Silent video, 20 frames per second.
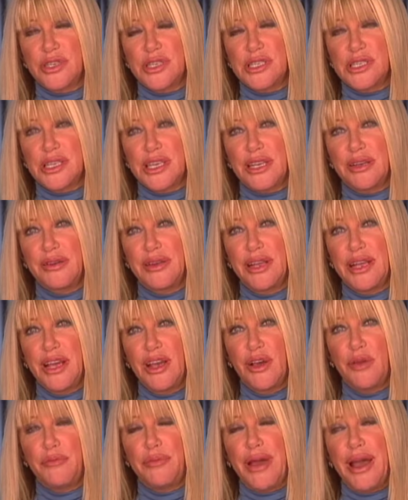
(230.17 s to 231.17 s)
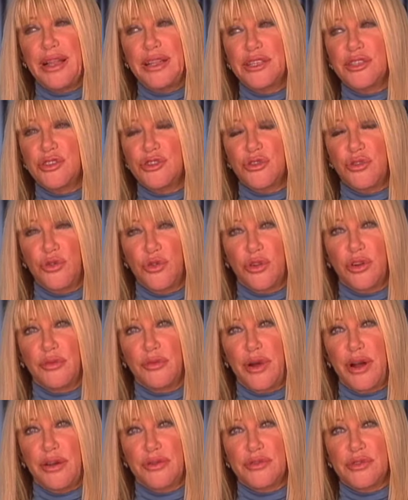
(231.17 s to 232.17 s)
He said, balanced
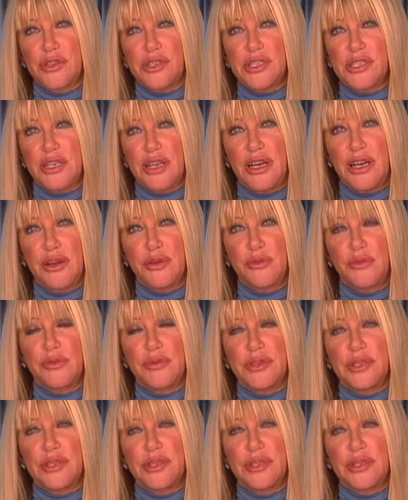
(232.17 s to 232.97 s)
hormones uh,